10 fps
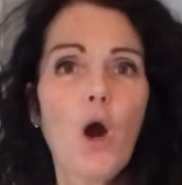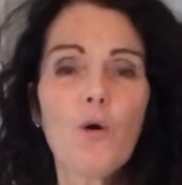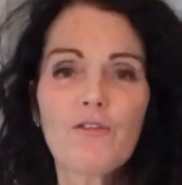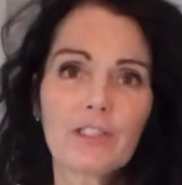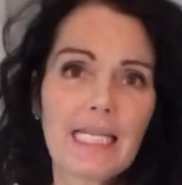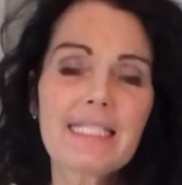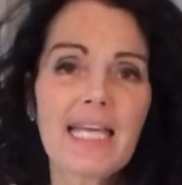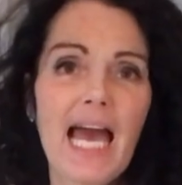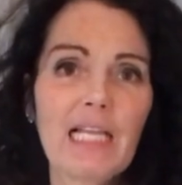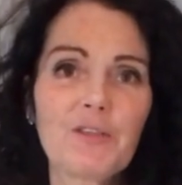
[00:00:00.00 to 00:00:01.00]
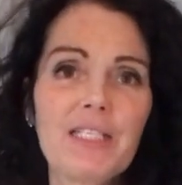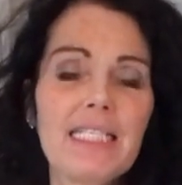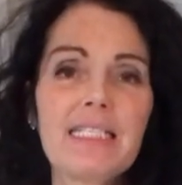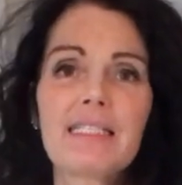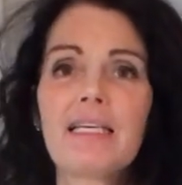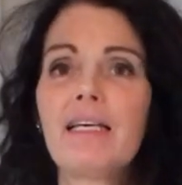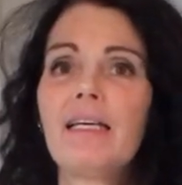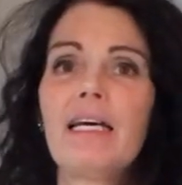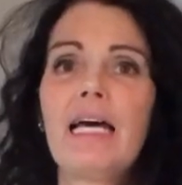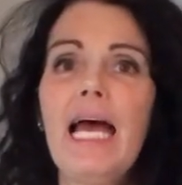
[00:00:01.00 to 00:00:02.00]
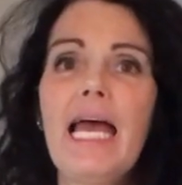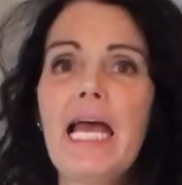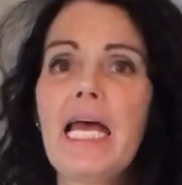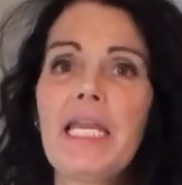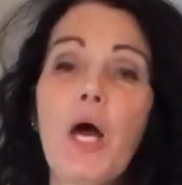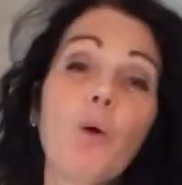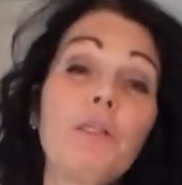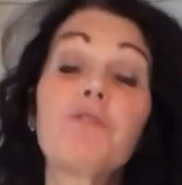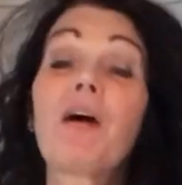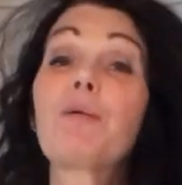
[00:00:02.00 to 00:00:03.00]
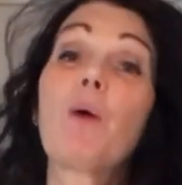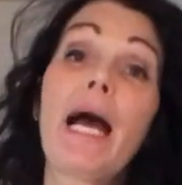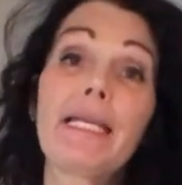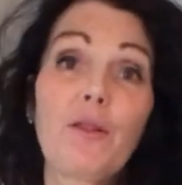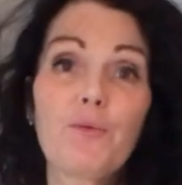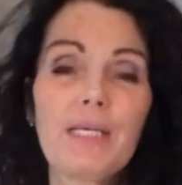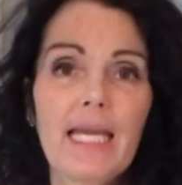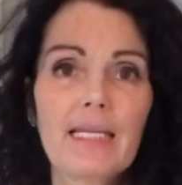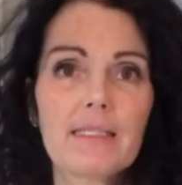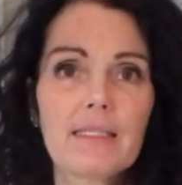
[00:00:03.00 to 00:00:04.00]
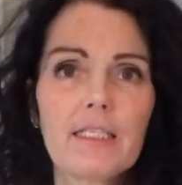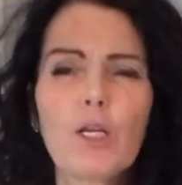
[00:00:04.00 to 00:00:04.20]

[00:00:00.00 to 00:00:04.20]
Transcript: Coke for less calories, and only red wine on the weekends.